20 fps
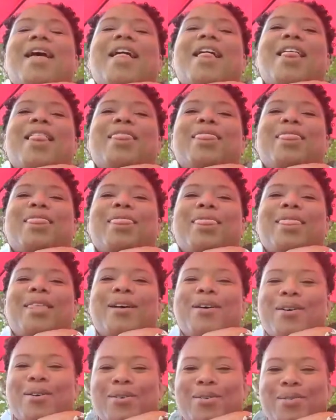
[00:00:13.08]

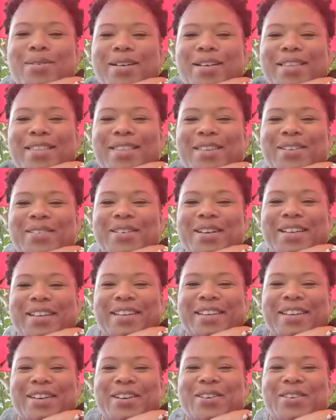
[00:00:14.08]
Hello, hello,
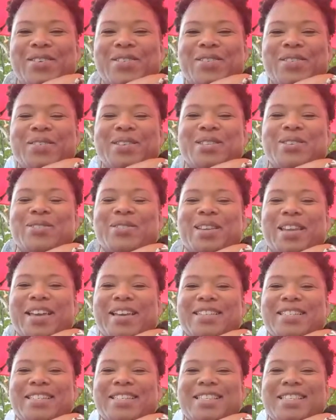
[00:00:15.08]
hello. So
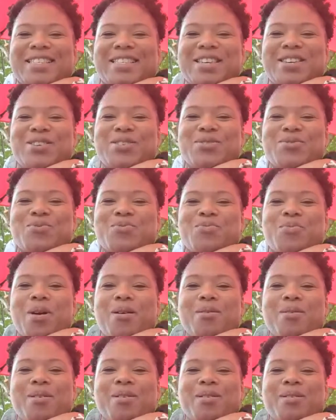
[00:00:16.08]
glad to see you.
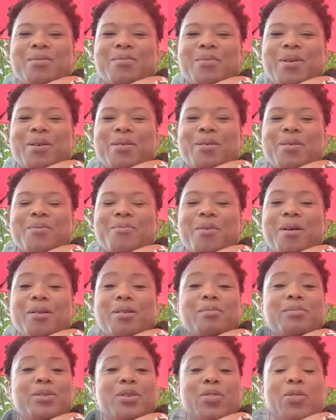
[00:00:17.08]
Welcome, welcome,
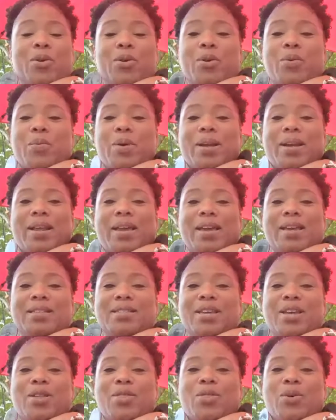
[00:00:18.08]
welcome to 31
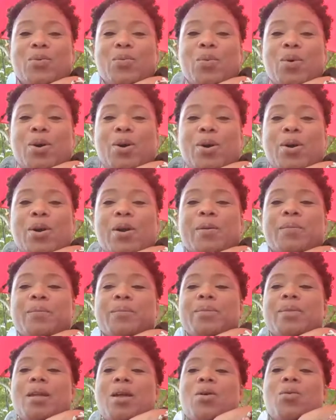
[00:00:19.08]
Days in the Word.
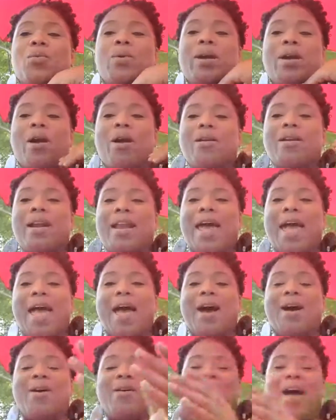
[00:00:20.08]
We are
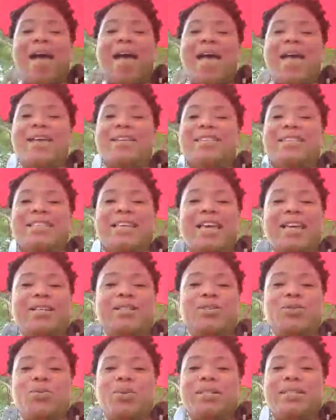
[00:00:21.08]
now at
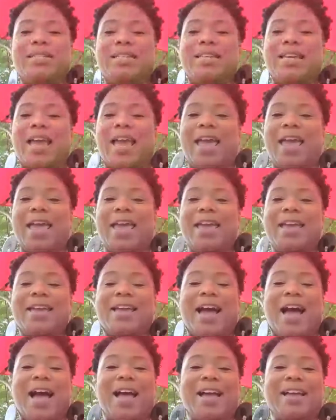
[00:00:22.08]
day 28.
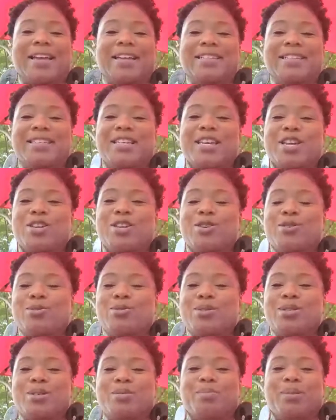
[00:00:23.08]
God
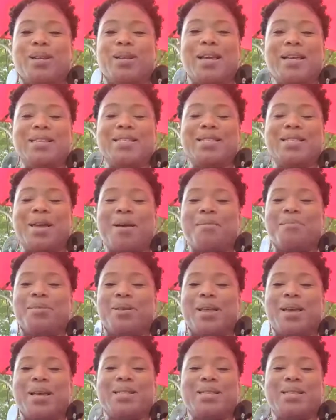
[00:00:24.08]
continues to bless and
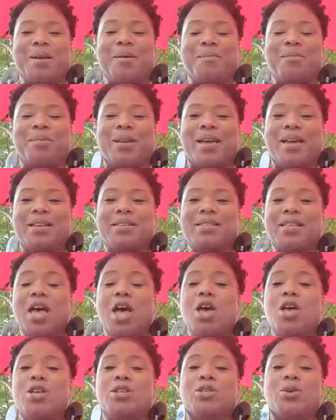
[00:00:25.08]
bless and bless.
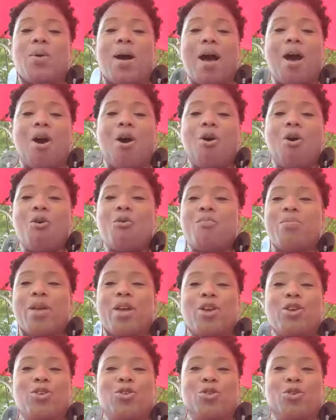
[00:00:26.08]
So I hope
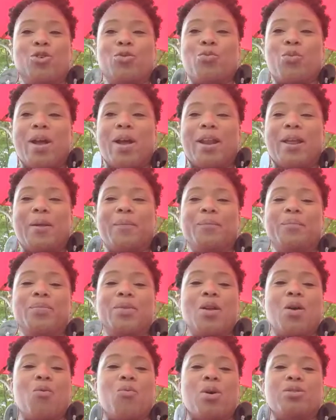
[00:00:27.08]
that you're ready.
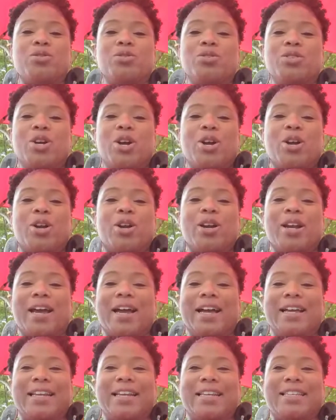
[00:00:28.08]
Won't you turn
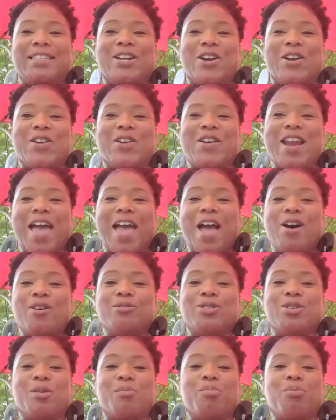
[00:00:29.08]
now
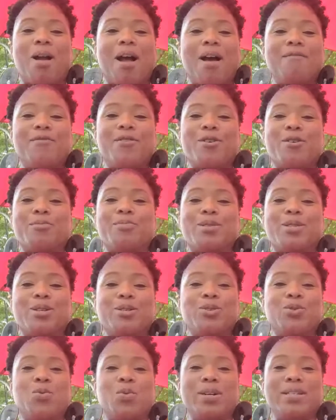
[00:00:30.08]
to Proverbs, the
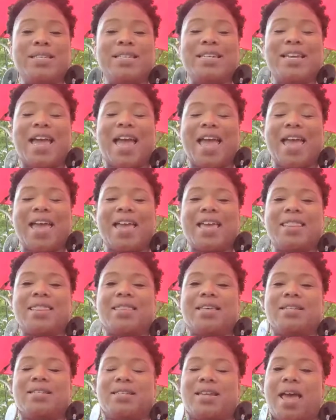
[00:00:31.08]
28th
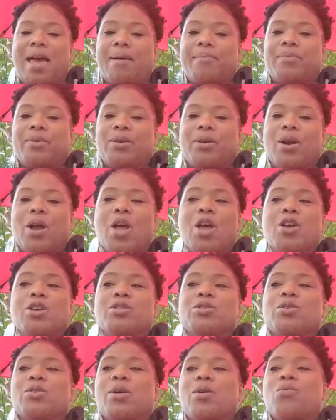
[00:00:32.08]
chapter,
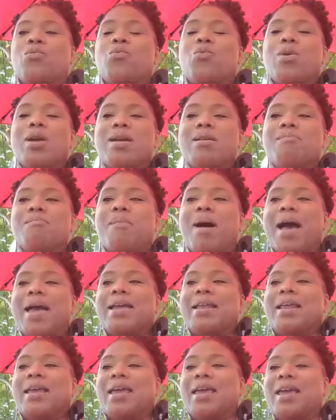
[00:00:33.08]
so that we
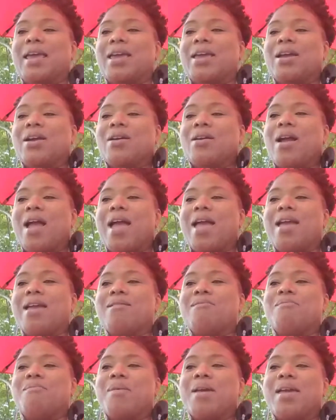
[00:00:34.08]
might hear,
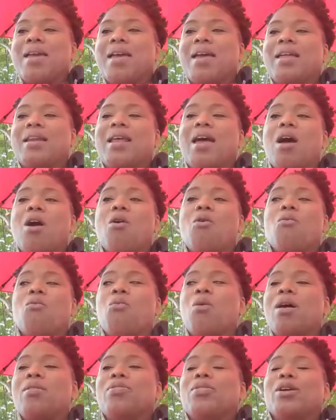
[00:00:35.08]
amen,
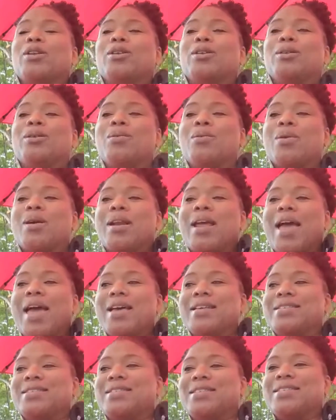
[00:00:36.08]
what the Lord
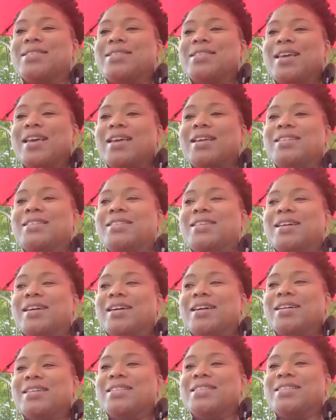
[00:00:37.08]
has to say to
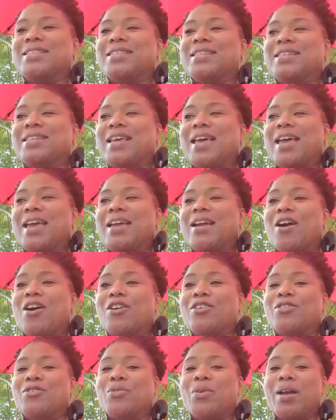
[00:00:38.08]
us today.
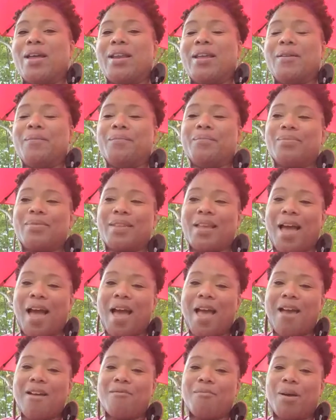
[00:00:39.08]
Are you ready? I
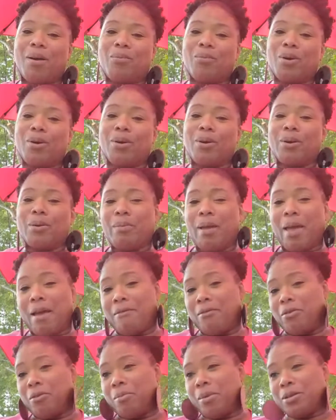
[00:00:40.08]
have my word,
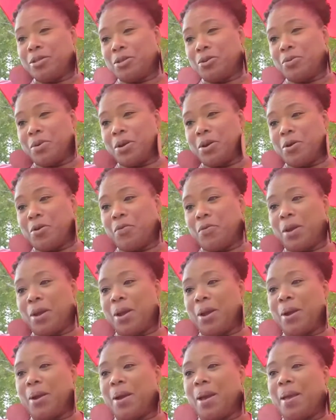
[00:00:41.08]
have it on my screen over
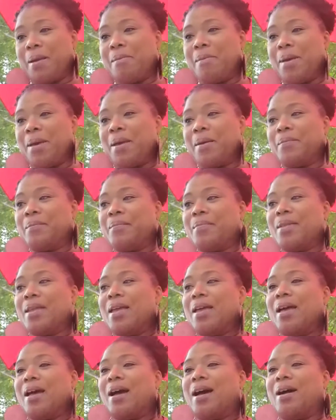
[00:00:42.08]
here. Amen.
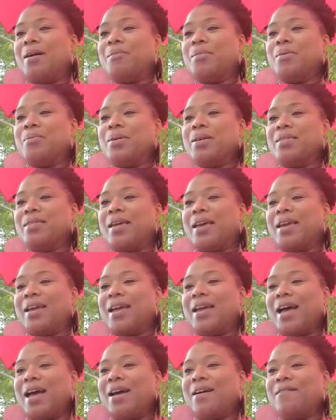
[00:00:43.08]
But we
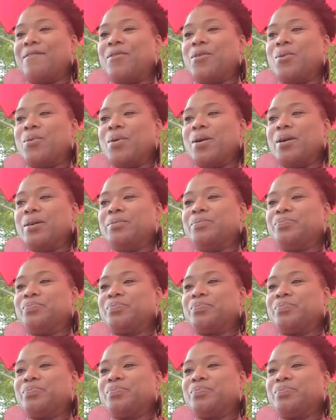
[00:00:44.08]
thank God for